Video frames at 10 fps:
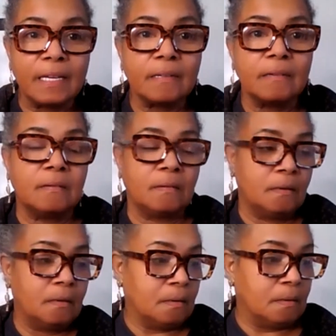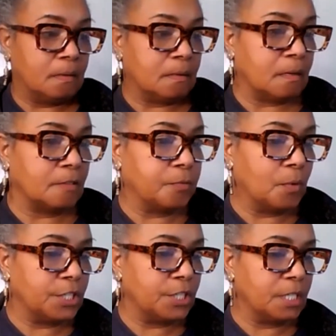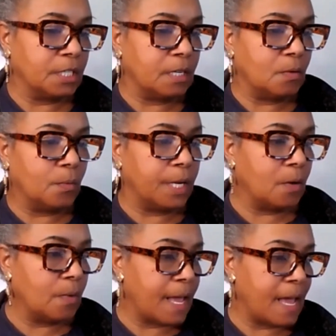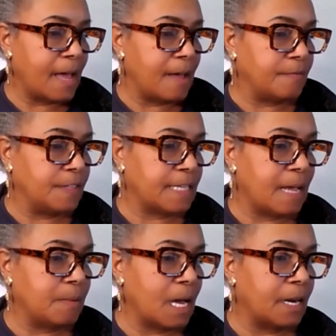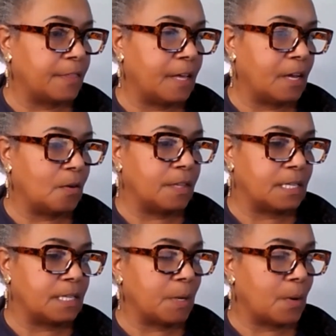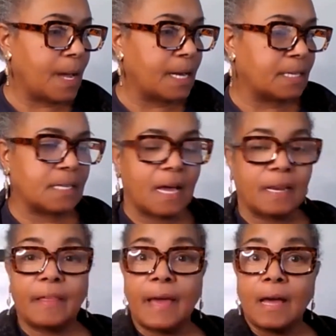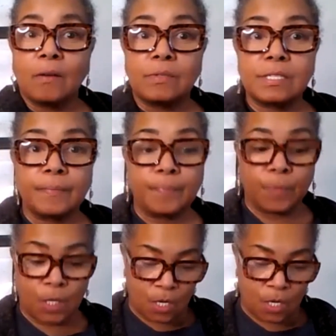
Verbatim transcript: Alec Unfortunately, we don't have the same kind of thing on the Democratic side of the House.